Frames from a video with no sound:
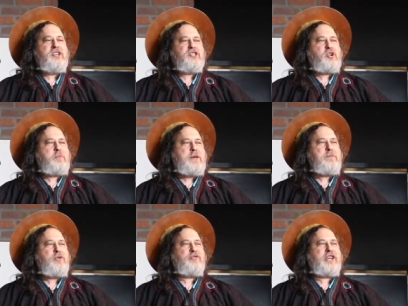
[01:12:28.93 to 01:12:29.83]
So
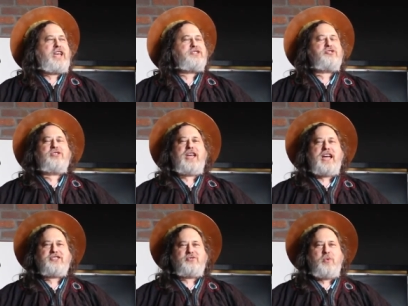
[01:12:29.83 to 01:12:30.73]
people have occasionally
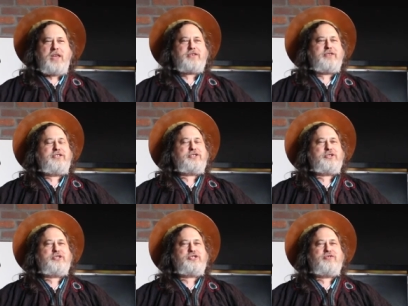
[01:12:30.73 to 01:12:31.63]
asked whether in the
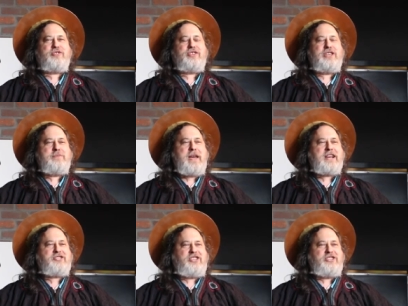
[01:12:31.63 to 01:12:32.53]
Church of
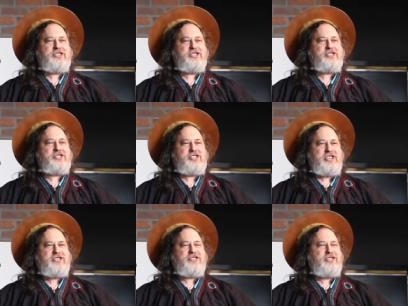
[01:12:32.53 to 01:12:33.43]
Emacs it is a
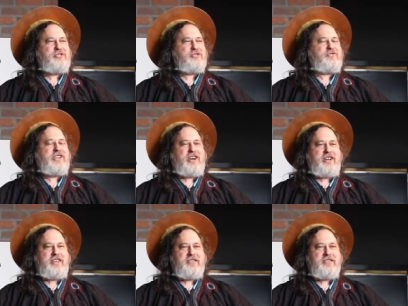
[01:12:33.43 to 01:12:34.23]
sin to use VI.